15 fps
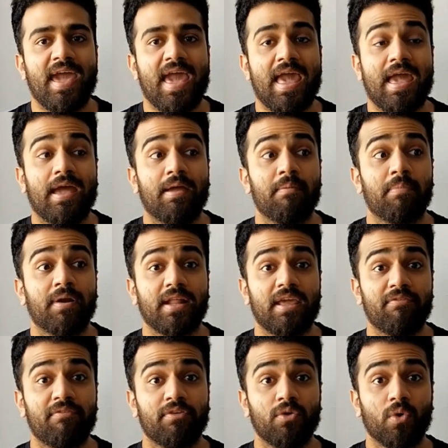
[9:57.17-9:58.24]
But
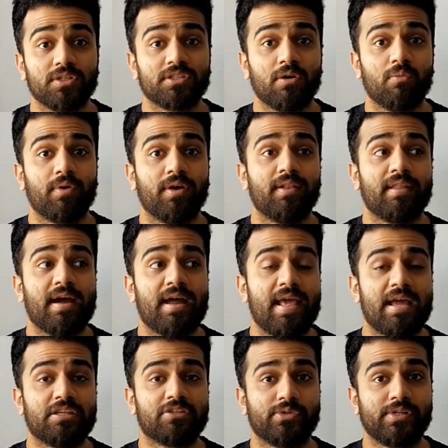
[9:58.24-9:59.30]
if you're someone that
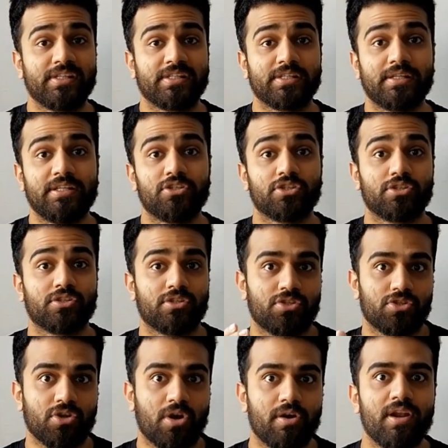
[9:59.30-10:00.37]
has recently just
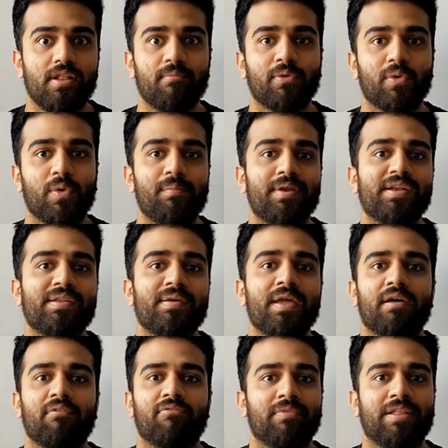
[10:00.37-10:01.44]
started employment,
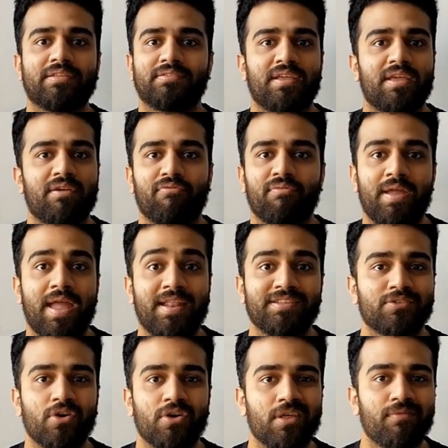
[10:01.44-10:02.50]
let's say, and it's not